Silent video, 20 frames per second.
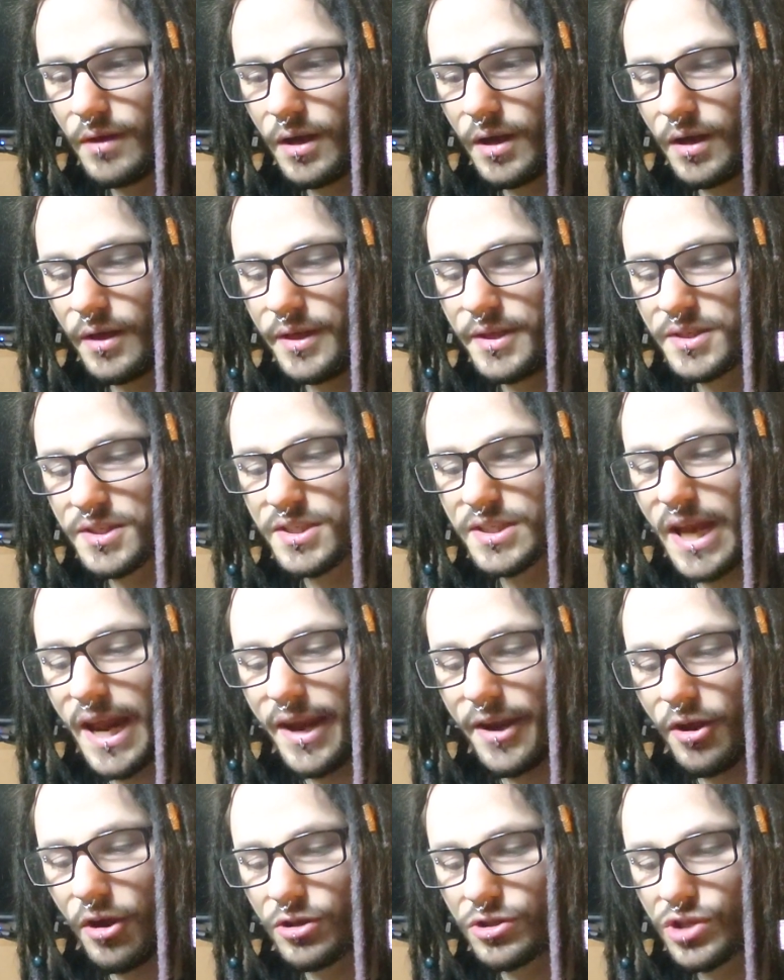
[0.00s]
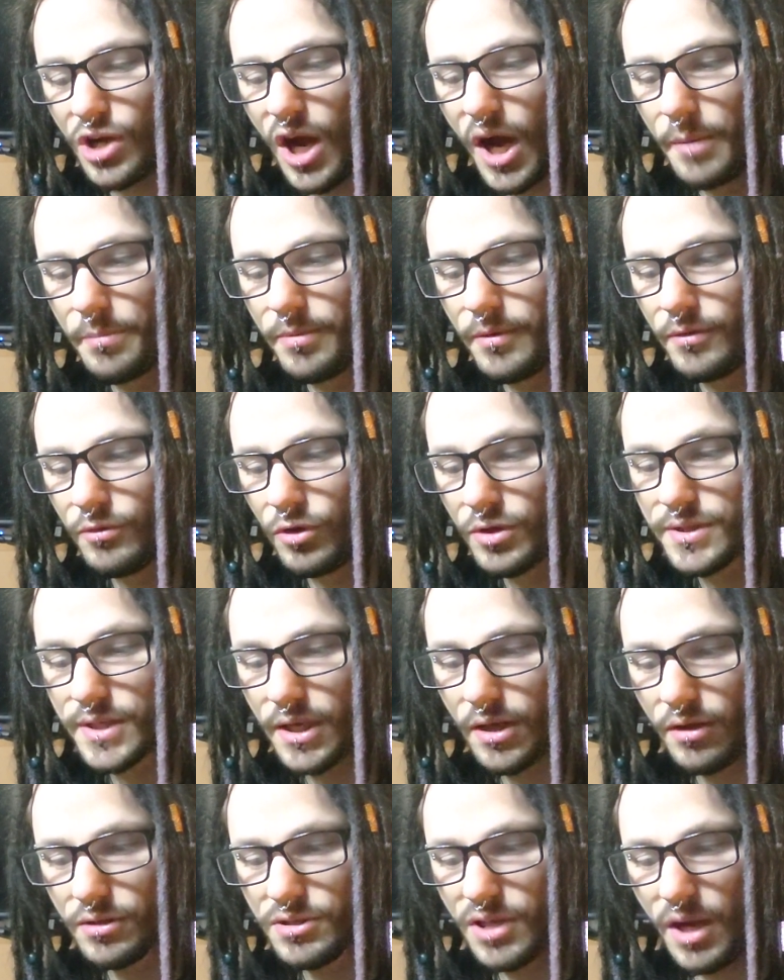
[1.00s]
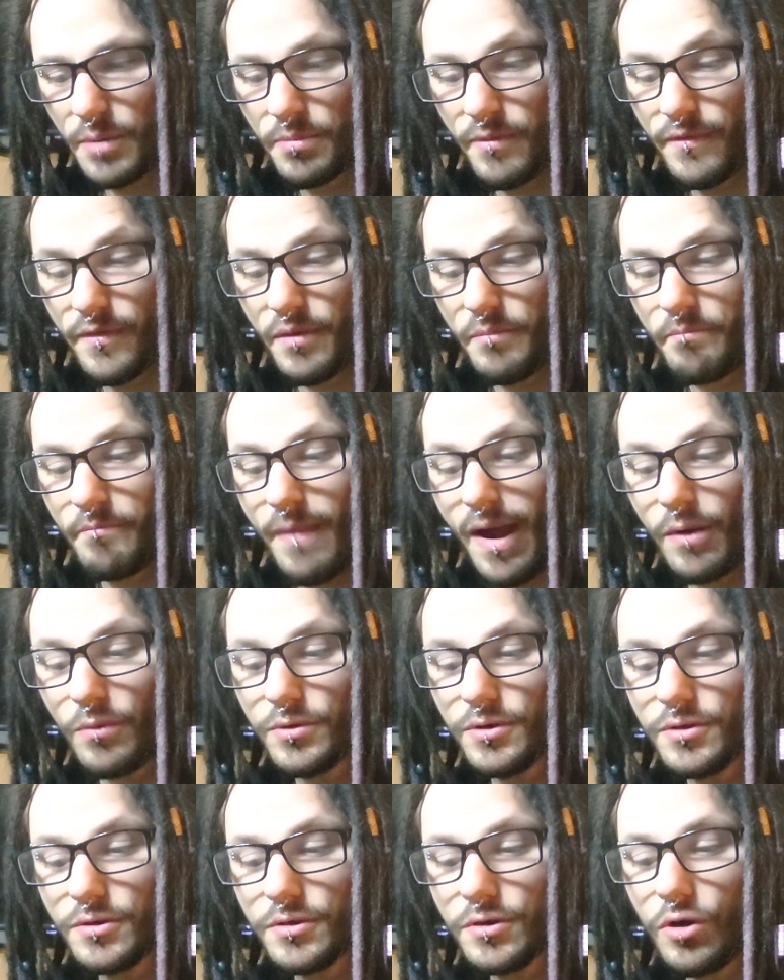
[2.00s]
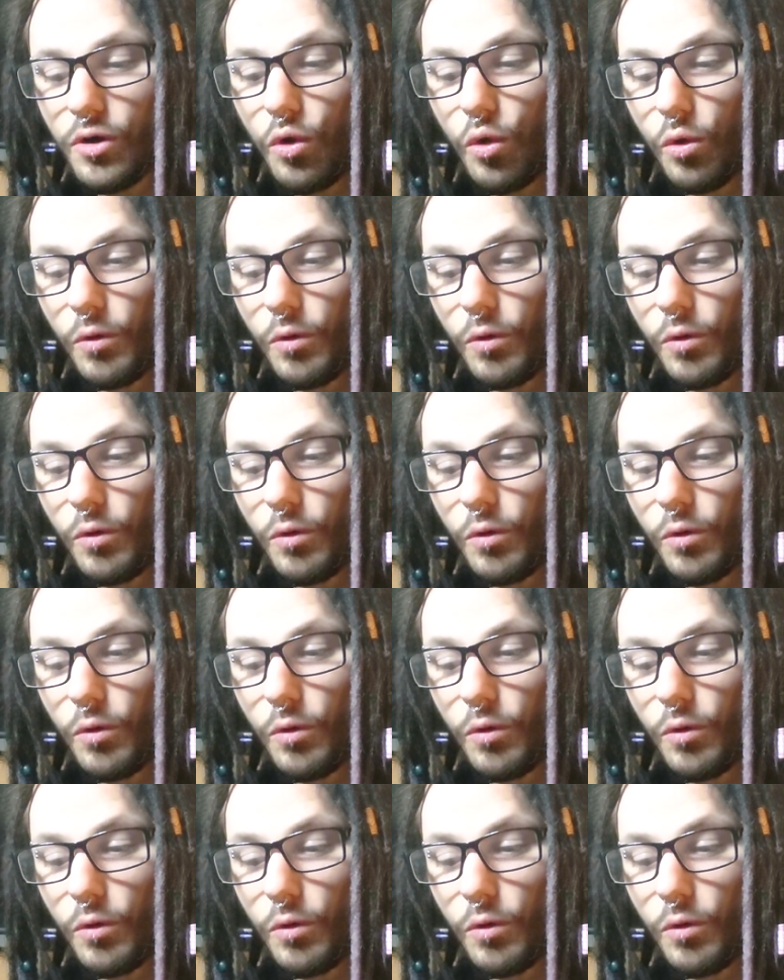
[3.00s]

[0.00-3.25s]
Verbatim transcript: uh, he's standing on top. It looks like on top of a mountain